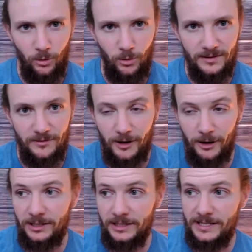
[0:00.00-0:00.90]
Or at the
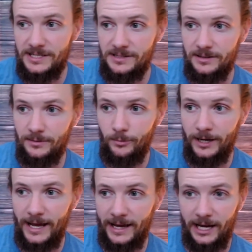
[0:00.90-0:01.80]
very least,
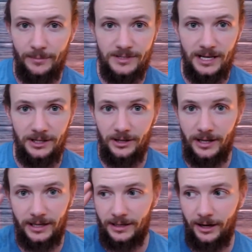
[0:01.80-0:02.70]
when it comes in, you're
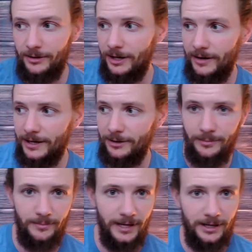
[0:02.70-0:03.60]
like, oh no, I
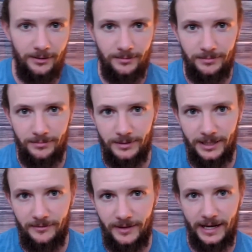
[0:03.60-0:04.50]
don't
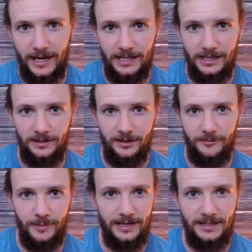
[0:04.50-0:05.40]
give that any
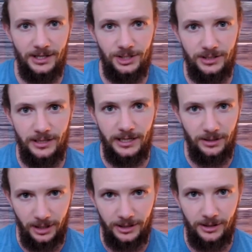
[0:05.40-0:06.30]
of my attention any
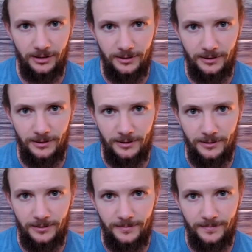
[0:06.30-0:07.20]
longer.
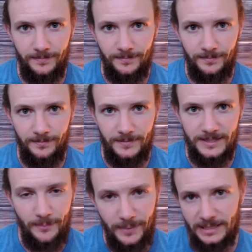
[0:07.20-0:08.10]

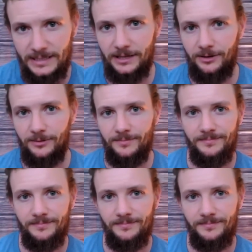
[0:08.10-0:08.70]
It's a big deal.